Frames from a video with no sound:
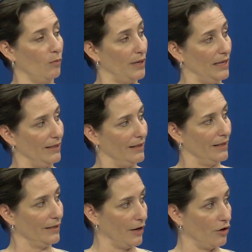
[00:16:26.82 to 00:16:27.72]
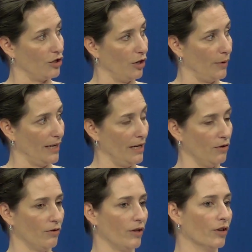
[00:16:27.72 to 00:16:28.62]
pieces that are showing
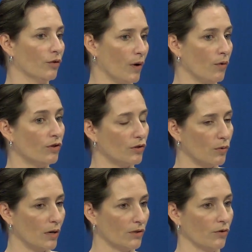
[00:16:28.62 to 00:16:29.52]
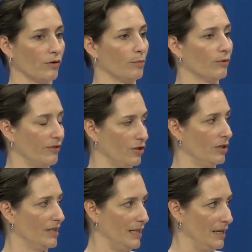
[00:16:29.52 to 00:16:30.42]
either their growth towards or their
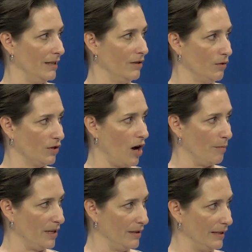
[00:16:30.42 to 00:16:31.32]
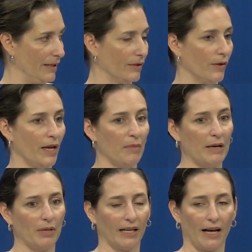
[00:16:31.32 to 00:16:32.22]
proficiency in those competencies. So they
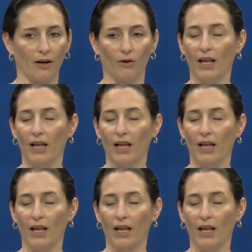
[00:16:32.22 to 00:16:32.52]
might pick out